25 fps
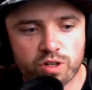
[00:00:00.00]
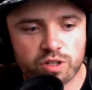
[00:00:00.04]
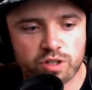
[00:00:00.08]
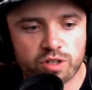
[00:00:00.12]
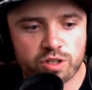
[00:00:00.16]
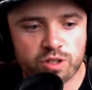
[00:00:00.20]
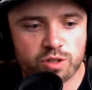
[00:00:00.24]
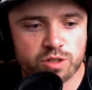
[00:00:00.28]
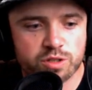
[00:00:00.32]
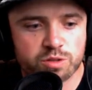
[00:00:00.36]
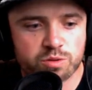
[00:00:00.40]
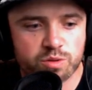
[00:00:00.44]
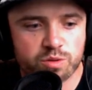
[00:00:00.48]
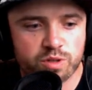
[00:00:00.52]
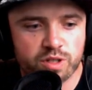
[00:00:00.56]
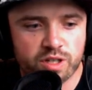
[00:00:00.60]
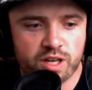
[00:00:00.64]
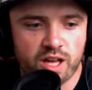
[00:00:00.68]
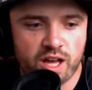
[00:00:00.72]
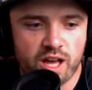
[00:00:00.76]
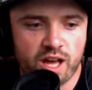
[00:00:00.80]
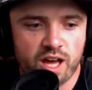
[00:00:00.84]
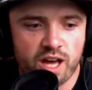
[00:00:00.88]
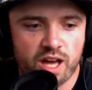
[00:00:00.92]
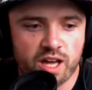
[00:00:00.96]
do is we're gonna
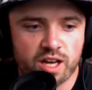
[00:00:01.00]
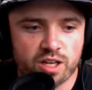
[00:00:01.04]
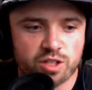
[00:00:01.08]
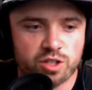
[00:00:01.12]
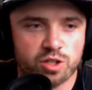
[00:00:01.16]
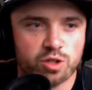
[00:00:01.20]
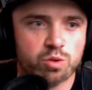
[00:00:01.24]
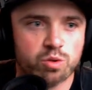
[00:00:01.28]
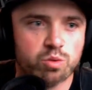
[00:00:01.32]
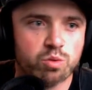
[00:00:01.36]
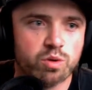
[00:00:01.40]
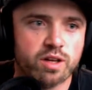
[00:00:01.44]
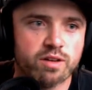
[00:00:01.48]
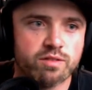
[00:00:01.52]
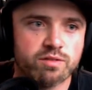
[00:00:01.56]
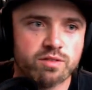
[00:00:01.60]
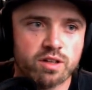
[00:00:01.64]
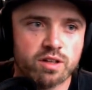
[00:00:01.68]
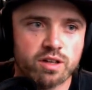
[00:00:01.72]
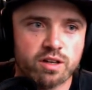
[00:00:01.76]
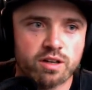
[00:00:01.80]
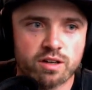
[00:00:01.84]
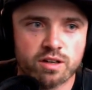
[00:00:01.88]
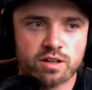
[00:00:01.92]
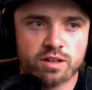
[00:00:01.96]
add a new wave
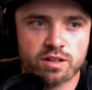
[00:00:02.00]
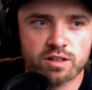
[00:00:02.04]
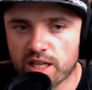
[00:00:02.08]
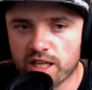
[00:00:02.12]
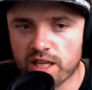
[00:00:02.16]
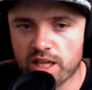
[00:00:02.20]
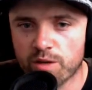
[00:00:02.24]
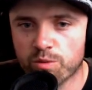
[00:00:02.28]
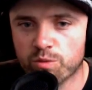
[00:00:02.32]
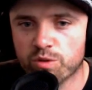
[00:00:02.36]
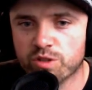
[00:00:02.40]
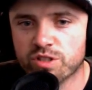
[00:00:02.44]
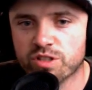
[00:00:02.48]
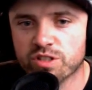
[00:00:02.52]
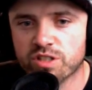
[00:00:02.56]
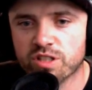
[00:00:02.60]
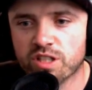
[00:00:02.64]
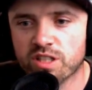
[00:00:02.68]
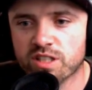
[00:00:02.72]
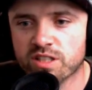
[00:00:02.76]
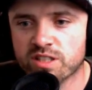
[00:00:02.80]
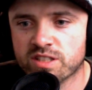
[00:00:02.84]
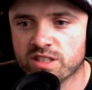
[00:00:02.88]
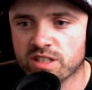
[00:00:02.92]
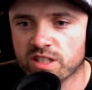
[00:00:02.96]
layer and we're just
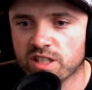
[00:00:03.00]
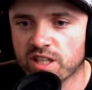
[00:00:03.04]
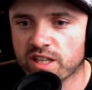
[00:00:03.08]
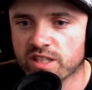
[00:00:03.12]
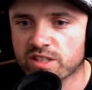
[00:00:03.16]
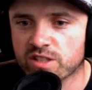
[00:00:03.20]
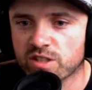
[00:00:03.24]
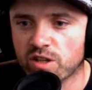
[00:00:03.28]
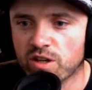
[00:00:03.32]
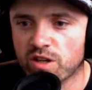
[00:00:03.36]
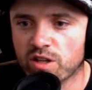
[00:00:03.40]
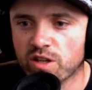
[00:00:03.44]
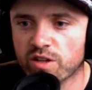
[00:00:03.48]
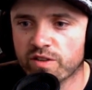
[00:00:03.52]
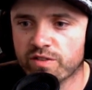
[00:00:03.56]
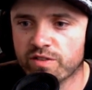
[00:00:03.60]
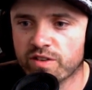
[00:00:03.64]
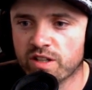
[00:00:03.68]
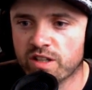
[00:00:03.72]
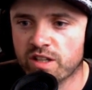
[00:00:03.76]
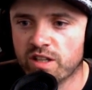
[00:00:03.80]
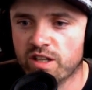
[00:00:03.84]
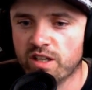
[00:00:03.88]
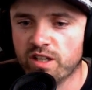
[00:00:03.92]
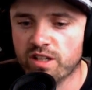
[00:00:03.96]
gonna select all of the
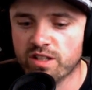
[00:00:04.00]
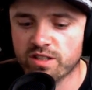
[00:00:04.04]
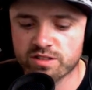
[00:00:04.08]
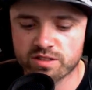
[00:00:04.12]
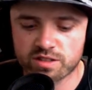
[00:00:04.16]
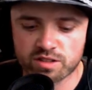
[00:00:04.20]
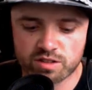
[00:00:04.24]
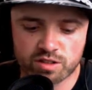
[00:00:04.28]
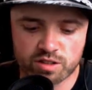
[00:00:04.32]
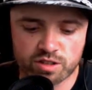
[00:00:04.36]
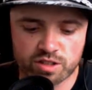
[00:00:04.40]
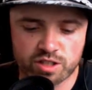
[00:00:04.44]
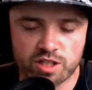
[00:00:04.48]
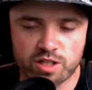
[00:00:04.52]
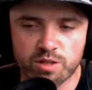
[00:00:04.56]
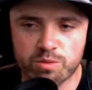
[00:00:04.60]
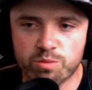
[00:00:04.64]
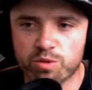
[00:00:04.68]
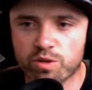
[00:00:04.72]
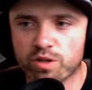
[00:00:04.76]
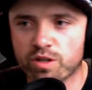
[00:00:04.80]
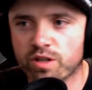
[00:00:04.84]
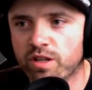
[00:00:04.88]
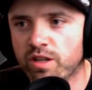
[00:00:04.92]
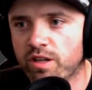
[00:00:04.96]
keys on our
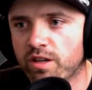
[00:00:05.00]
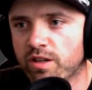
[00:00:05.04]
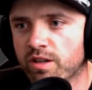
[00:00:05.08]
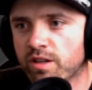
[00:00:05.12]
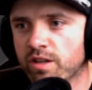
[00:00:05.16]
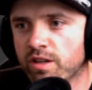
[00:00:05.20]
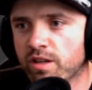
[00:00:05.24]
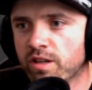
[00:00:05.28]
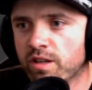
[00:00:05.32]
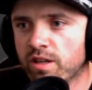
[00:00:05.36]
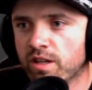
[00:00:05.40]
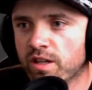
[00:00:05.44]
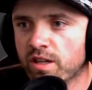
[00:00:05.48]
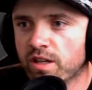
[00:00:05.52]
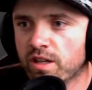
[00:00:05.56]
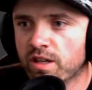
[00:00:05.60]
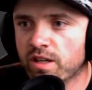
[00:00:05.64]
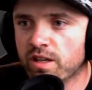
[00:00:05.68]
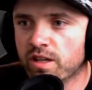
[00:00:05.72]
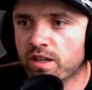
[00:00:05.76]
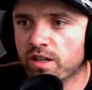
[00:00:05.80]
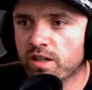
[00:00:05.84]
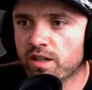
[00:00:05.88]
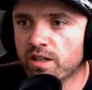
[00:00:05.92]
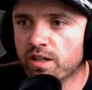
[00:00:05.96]
keyboard here.
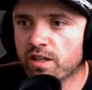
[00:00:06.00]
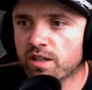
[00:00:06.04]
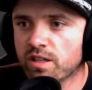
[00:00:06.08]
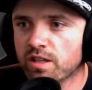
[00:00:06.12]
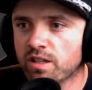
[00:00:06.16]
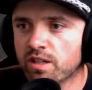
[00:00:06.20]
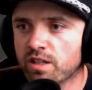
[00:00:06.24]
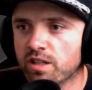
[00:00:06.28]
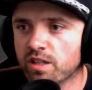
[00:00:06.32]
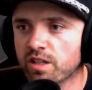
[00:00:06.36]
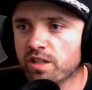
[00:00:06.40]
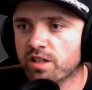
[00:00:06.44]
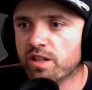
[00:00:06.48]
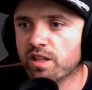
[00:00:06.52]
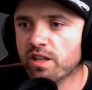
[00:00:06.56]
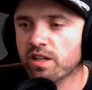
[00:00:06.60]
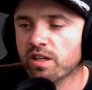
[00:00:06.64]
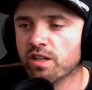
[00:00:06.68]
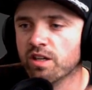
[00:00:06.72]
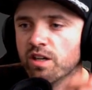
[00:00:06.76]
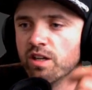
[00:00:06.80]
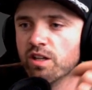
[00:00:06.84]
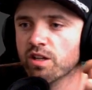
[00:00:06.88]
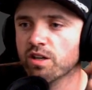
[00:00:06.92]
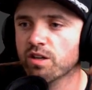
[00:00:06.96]
Click that
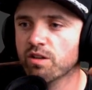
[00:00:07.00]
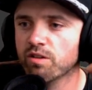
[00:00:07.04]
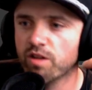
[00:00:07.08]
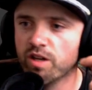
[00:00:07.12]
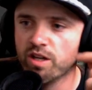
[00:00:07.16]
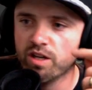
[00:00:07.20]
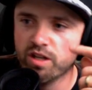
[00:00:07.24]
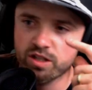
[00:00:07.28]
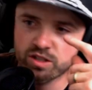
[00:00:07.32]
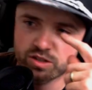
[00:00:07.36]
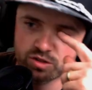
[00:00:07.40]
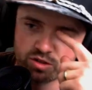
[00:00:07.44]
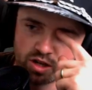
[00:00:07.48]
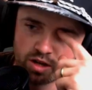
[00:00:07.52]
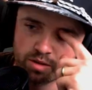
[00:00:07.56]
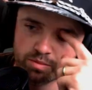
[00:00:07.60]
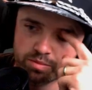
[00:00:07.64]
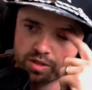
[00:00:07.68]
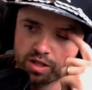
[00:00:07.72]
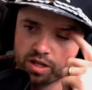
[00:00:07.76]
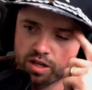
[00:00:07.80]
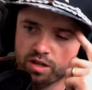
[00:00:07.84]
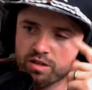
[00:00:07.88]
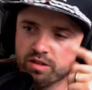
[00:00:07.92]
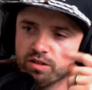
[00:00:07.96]
color gradient drop
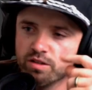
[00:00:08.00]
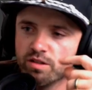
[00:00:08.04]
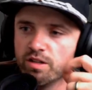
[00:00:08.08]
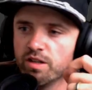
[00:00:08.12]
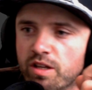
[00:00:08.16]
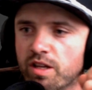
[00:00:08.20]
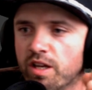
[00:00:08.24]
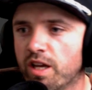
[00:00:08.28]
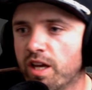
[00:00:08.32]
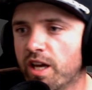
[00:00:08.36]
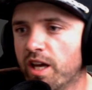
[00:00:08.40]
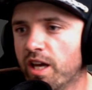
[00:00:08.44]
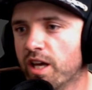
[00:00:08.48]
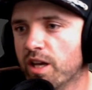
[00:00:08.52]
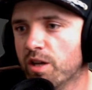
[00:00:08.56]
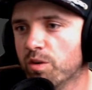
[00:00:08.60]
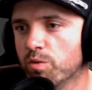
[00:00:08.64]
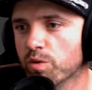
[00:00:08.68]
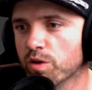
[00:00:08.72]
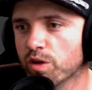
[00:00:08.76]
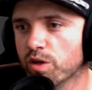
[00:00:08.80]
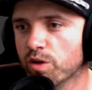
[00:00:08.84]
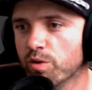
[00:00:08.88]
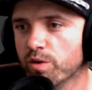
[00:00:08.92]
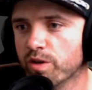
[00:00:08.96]
down and
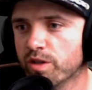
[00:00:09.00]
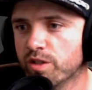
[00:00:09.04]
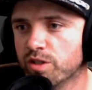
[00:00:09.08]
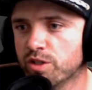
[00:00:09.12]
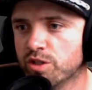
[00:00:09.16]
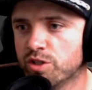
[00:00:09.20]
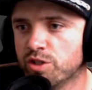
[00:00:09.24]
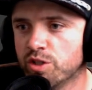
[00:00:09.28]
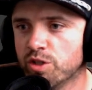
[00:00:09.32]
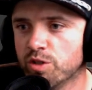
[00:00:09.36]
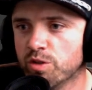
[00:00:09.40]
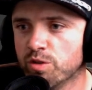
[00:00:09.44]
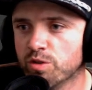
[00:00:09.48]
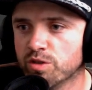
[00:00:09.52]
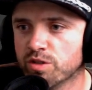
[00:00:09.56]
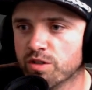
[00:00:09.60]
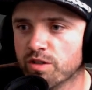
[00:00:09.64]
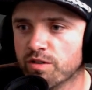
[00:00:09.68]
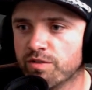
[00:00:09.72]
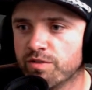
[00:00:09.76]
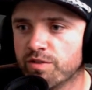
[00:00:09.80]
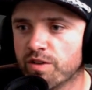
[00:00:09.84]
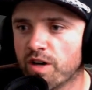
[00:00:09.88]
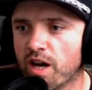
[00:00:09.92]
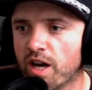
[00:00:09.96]
we're going to choose a
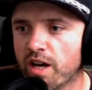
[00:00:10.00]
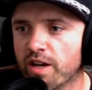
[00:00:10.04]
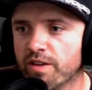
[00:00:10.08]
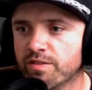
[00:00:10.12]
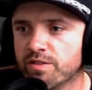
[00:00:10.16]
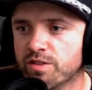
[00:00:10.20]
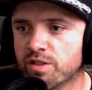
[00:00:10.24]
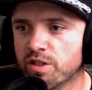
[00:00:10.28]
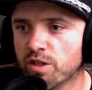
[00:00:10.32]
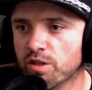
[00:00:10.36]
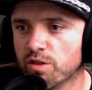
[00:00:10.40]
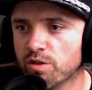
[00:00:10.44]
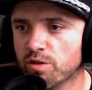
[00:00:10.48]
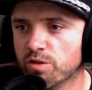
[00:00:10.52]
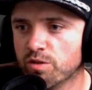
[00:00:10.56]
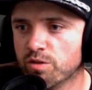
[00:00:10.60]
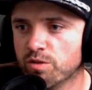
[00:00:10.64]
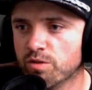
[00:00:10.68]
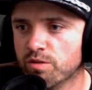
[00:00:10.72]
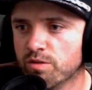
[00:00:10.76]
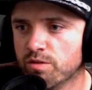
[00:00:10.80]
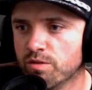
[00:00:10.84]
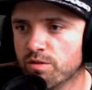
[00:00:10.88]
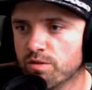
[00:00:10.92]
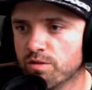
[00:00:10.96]
five
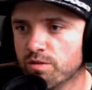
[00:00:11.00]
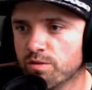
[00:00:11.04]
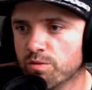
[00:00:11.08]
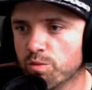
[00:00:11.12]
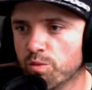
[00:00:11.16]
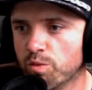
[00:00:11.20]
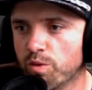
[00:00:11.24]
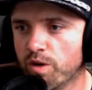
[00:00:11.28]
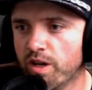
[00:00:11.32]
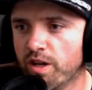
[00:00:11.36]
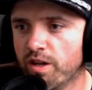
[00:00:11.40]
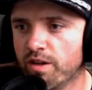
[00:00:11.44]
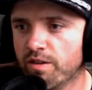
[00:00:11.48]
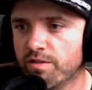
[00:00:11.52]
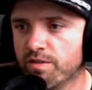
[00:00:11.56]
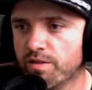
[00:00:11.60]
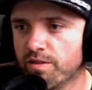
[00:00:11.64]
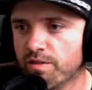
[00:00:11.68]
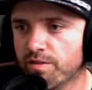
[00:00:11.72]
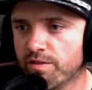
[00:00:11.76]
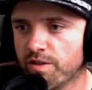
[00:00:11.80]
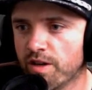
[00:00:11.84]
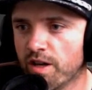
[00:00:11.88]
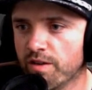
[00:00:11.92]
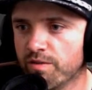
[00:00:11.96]
tone wave,
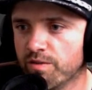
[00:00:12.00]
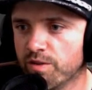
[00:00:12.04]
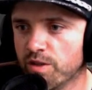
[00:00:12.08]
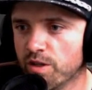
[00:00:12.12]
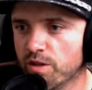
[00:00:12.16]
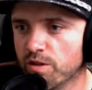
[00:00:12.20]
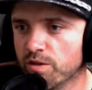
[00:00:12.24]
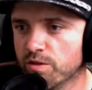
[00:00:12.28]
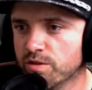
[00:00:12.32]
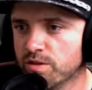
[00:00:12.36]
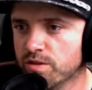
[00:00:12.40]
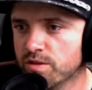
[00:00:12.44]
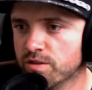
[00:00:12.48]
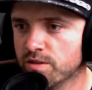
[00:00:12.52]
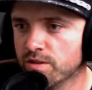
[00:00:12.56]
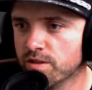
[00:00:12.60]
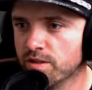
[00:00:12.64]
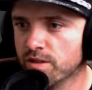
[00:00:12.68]
five nodes.